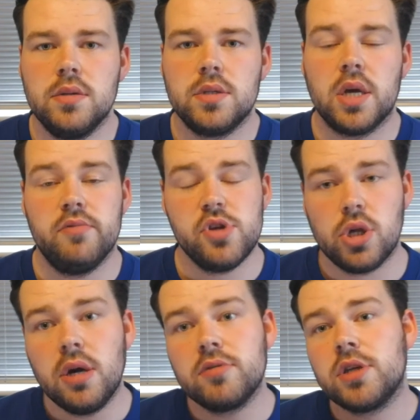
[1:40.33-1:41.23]
So
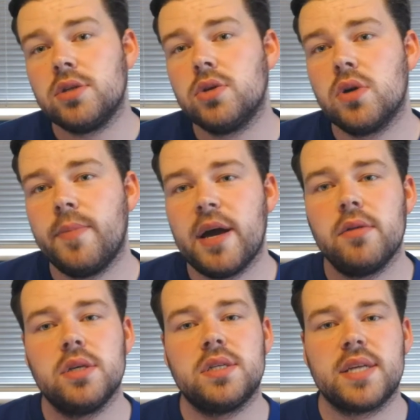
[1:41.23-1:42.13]
originally I was going to talk about
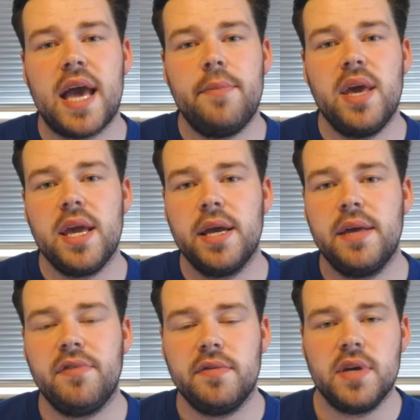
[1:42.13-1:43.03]
the scamming and
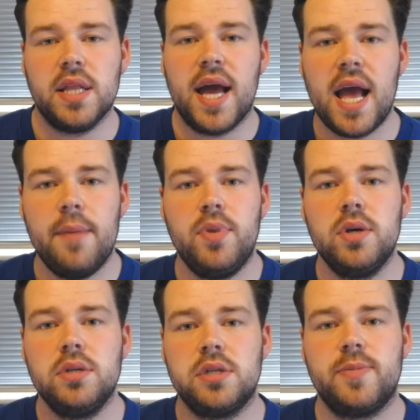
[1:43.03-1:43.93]
everything that
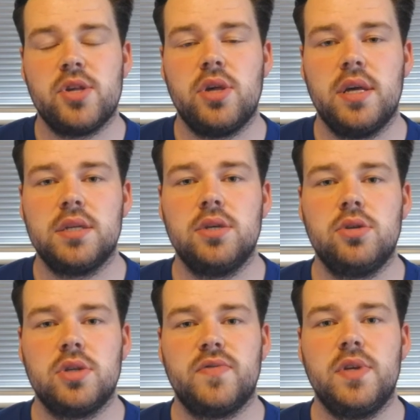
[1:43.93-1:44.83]
happened, especially as I
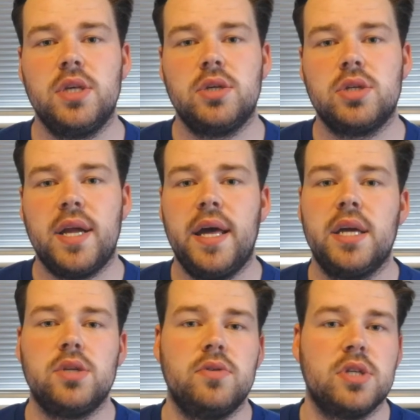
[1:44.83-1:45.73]
just finished
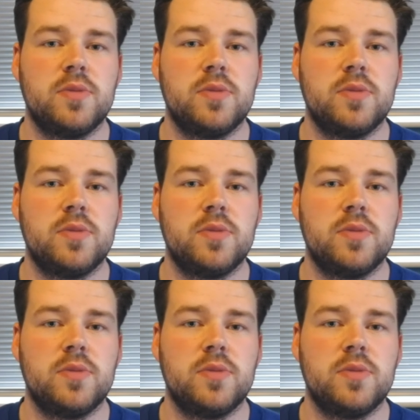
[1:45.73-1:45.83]
doing a